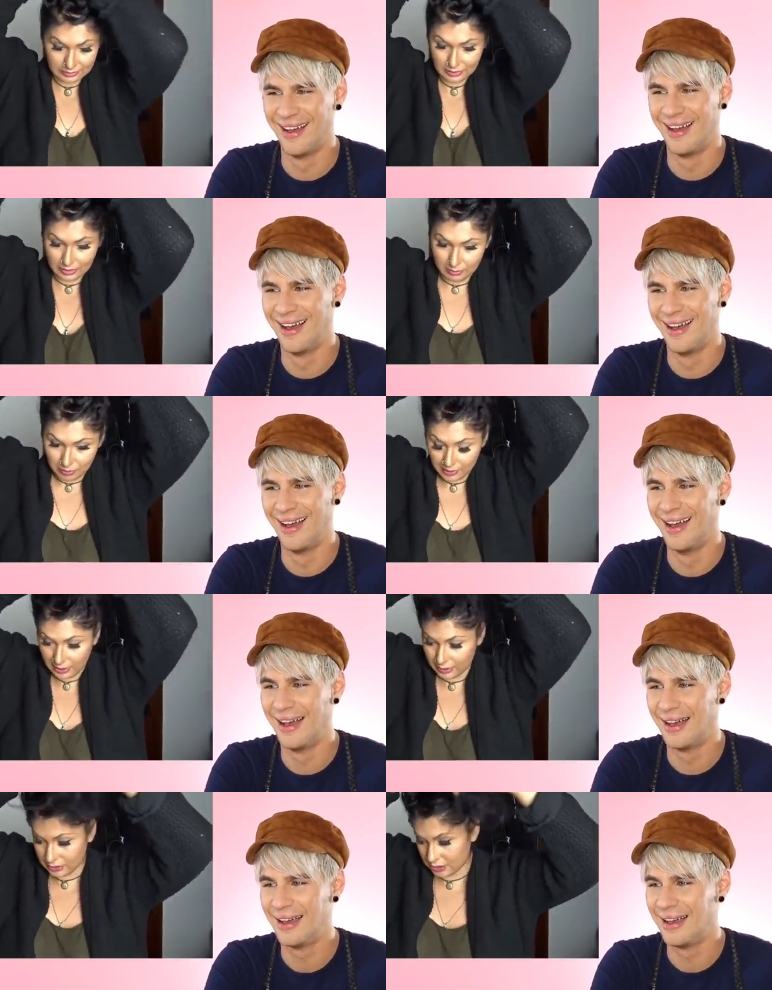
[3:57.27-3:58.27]
Speaker 1: in pretty
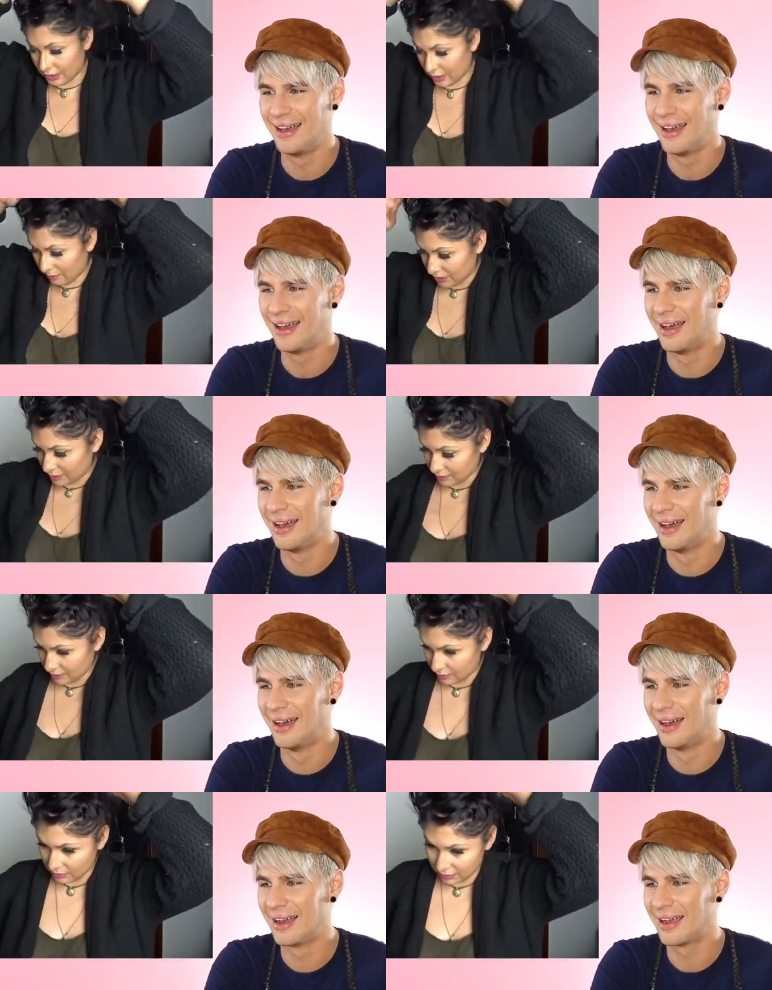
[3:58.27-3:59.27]
good shape. It's
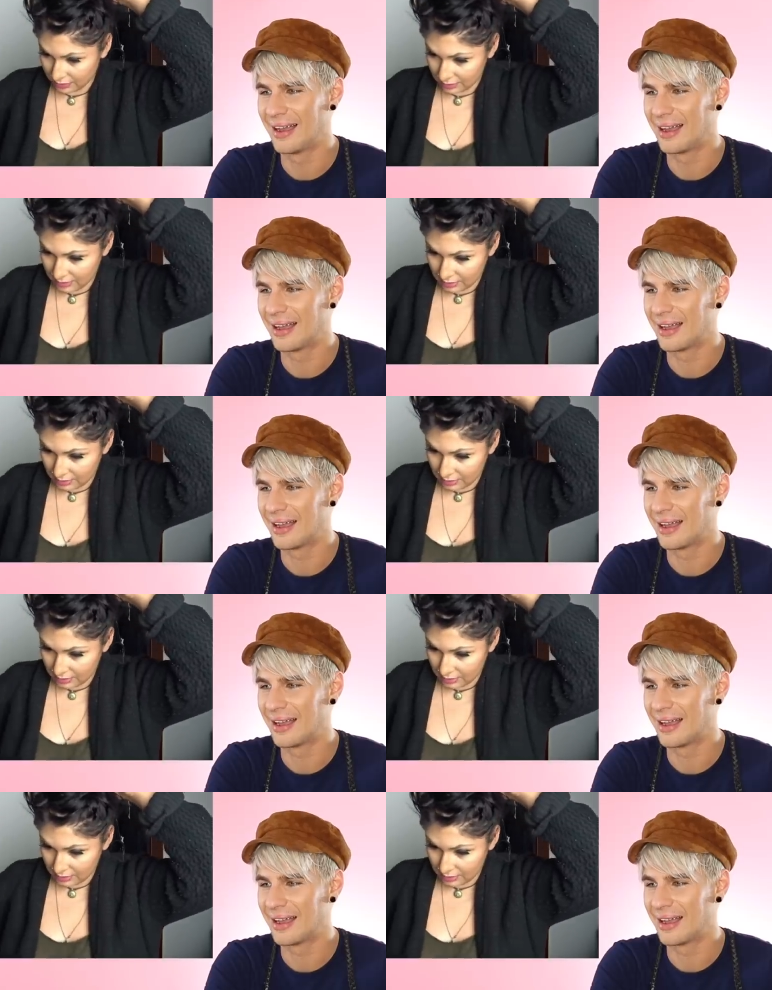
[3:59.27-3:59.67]
thin,